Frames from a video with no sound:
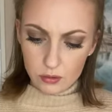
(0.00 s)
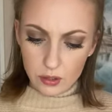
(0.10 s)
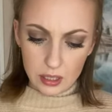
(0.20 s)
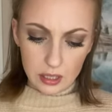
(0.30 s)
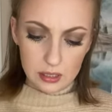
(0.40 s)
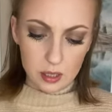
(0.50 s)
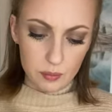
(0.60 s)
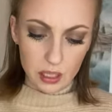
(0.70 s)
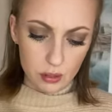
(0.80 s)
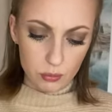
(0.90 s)
thinking
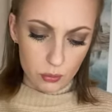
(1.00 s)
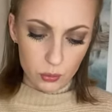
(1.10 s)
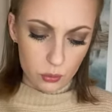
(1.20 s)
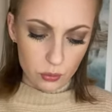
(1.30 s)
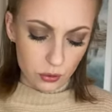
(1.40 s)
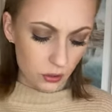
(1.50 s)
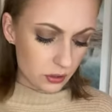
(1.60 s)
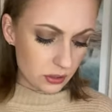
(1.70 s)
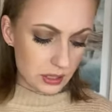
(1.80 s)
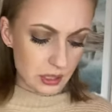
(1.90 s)
something through
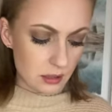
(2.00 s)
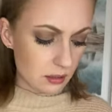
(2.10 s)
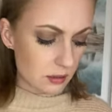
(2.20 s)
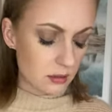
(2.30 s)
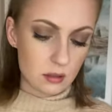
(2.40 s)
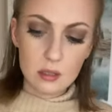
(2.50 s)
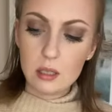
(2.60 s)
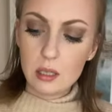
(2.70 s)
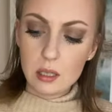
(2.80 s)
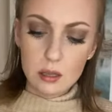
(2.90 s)
thoroughly.
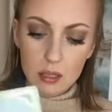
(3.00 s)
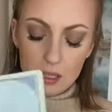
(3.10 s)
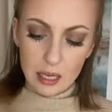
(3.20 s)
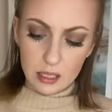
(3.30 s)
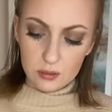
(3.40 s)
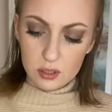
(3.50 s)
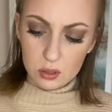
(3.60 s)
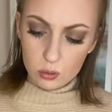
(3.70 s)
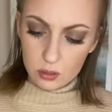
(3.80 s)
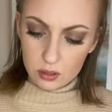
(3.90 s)
The Nine of
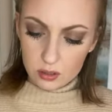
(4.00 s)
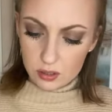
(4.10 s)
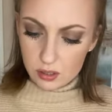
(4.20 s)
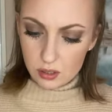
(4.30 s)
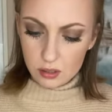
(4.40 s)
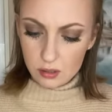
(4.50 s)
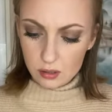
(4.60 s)
Swords.